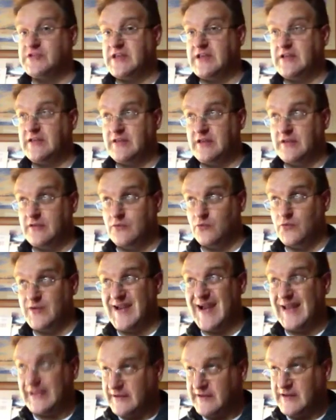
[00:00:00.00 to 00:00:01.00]
The
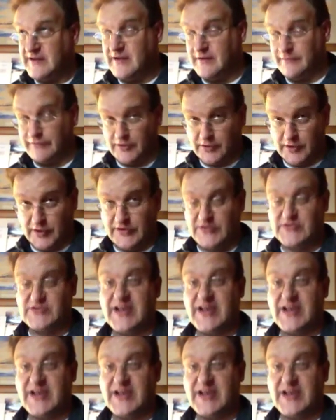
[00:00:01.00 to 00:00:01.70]
reality of the Kirk